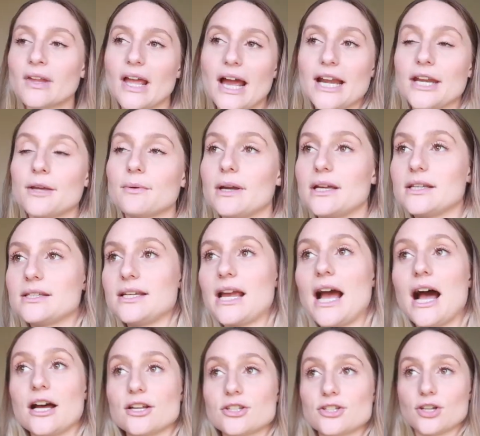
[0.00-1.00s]
Anyways,
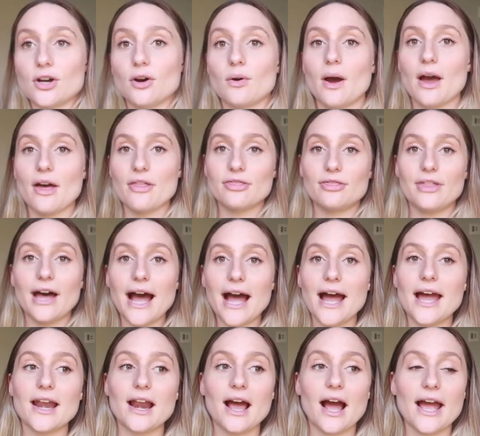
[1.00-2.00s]
yeah, so
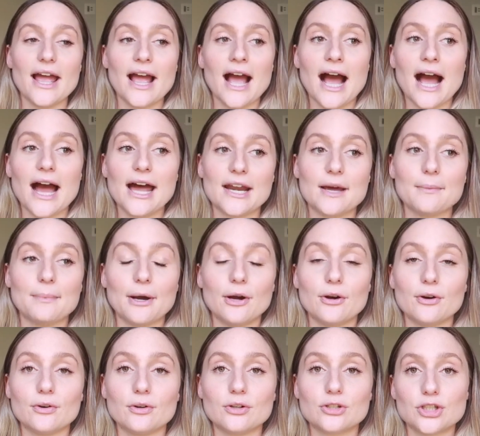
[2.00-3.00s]
that I had
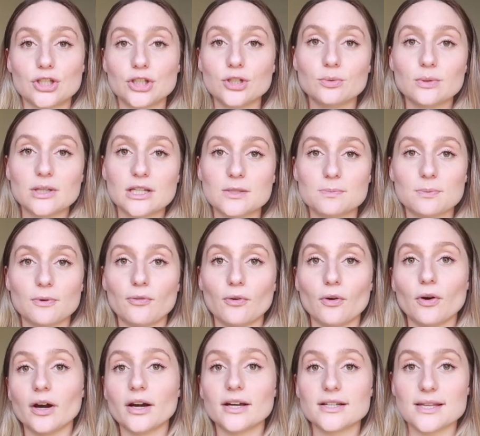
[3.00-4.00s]
about 2 weeks
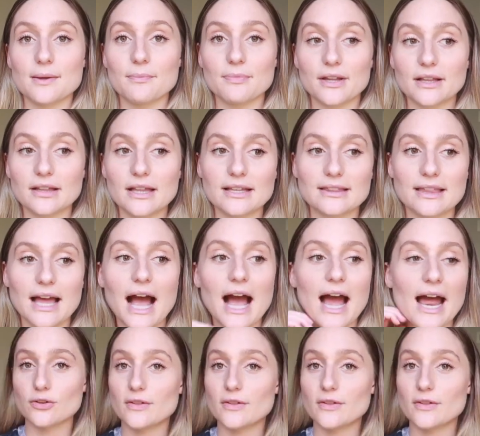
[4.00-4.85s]
before, something like that.